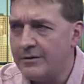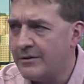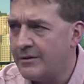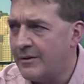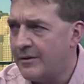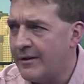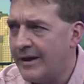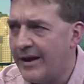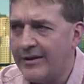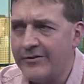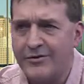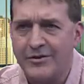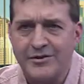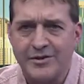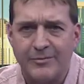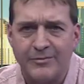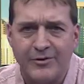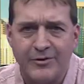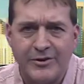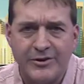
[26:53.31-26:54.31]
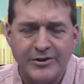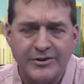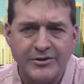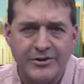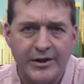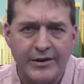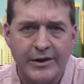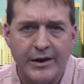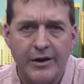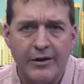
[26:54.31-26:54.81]
you know address up there you can
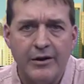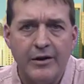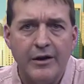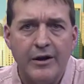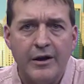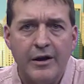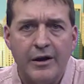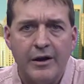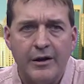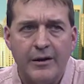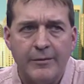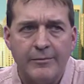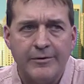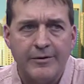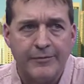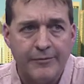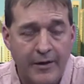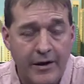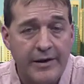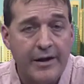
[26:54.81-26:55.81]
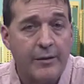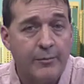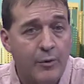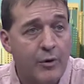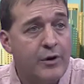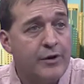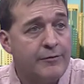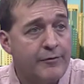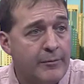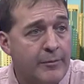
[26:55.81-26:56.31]
check out um, to find out
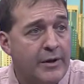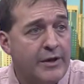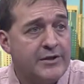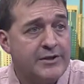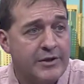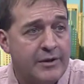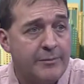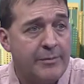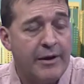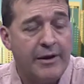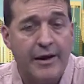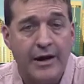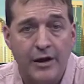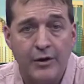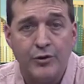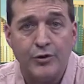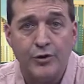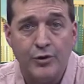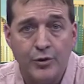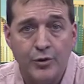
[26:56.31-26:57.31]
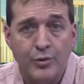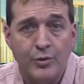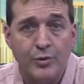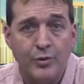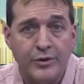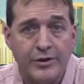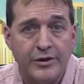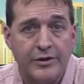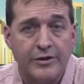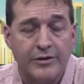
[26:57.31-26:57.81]
more information about how you
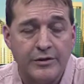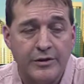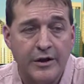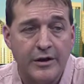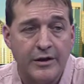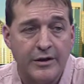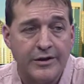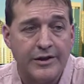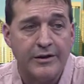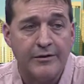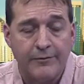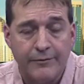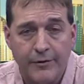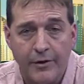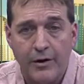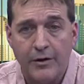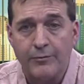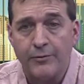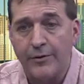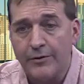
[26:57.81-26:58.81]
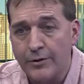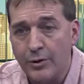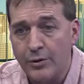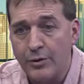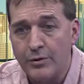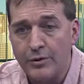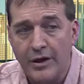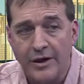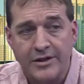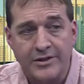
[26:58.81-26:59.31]
can uh, get involved with a
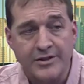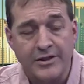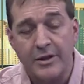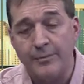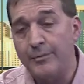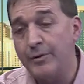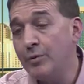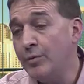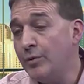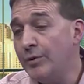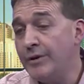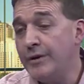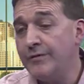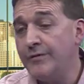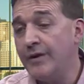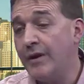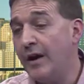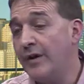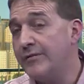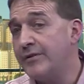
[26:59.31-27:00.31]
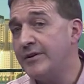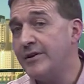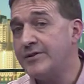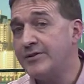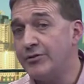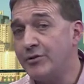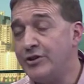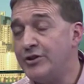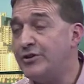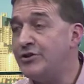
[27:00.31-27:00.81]
local Lions club. You wouldn't even have to
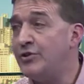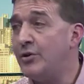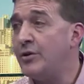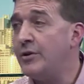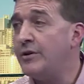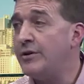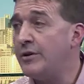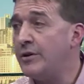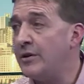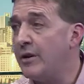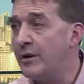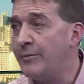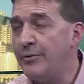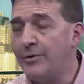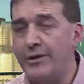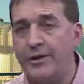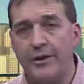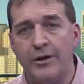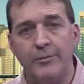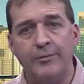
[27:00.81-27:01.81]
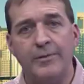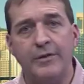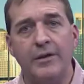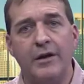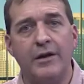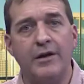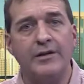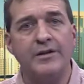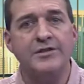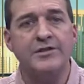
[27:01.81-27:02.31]
necessarily join the club. You could help the
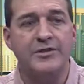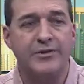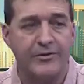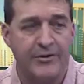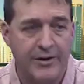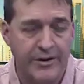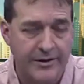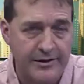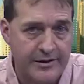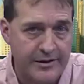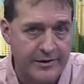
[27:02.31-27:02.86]
Lions screen